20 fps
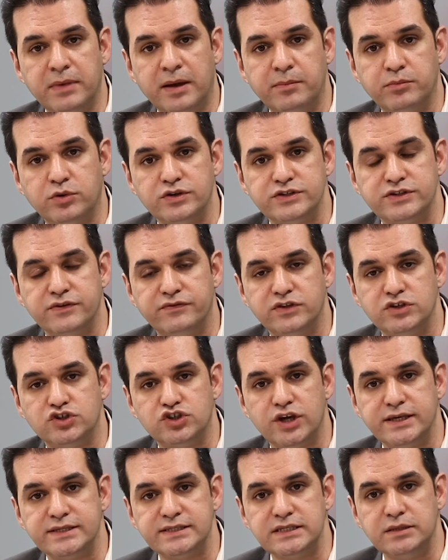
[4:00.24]
members of the
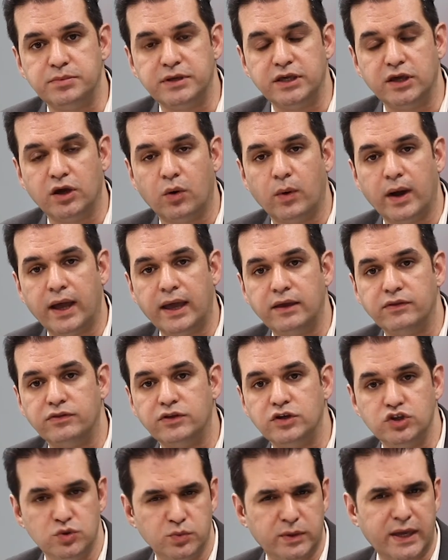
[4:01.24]
JCPOA,
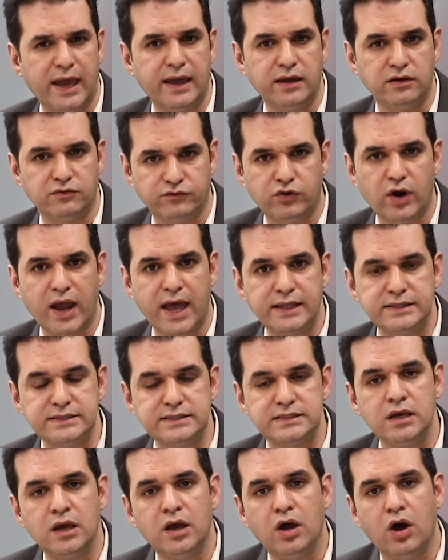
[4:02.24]
the UK and
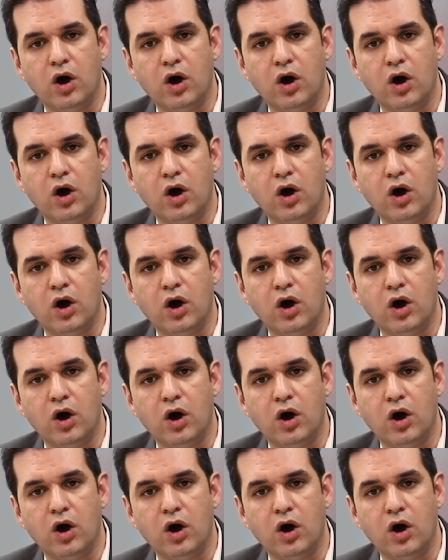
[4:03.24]
France,